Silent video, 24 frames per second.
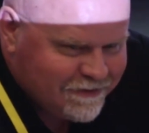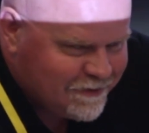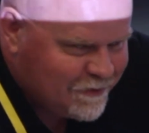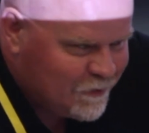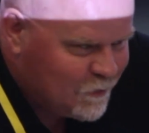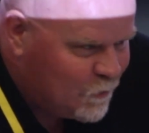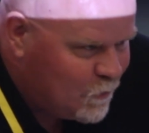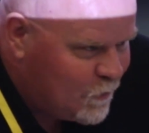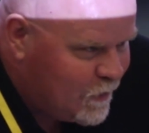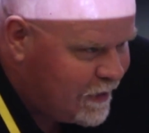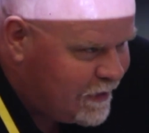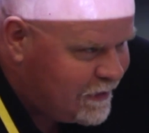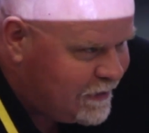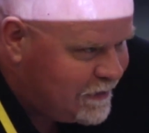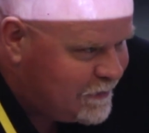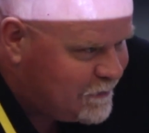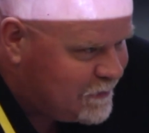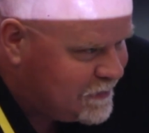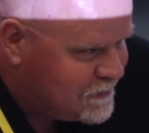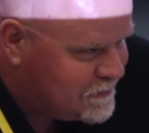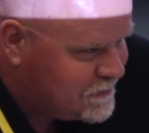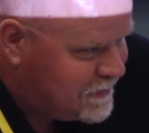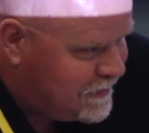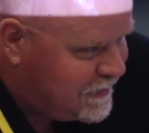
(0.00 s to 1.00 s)
The wedding
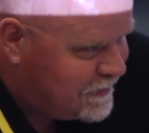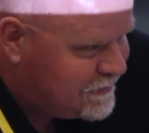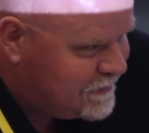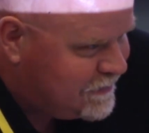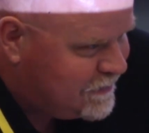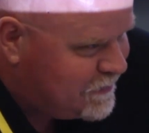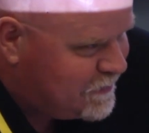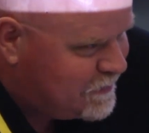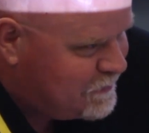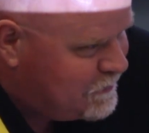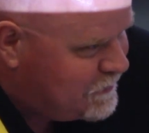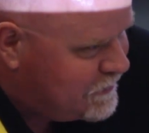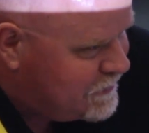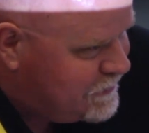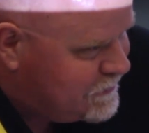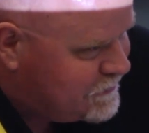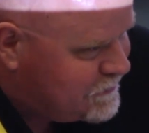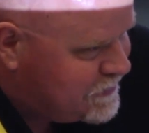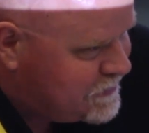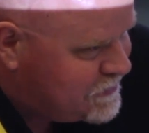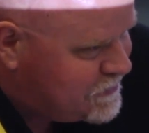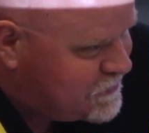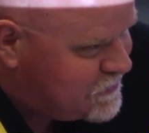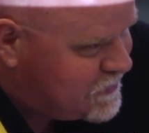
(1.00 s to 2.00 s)
wasn't that good, but the
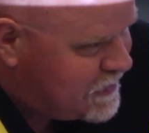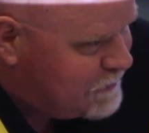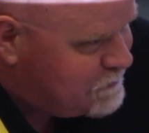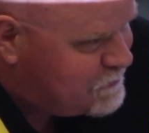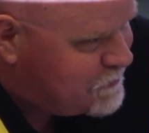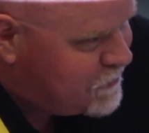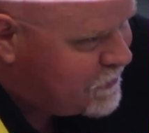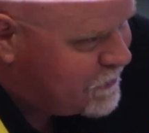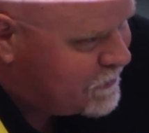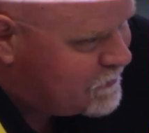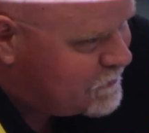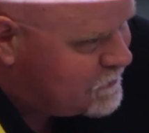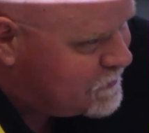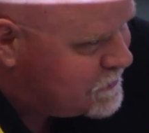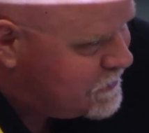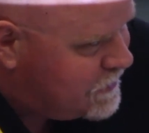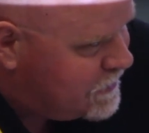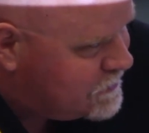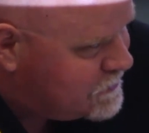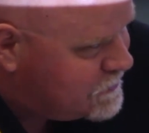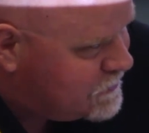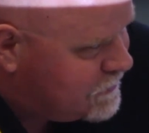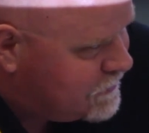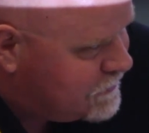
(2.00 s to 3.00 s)
reception was
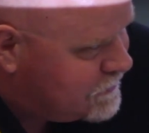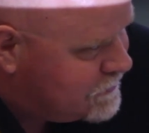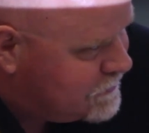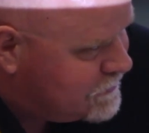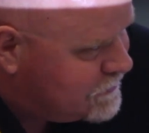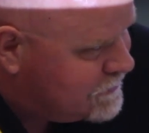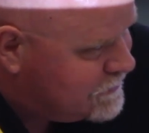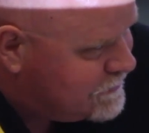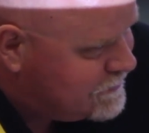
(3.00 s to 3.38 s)
excellent.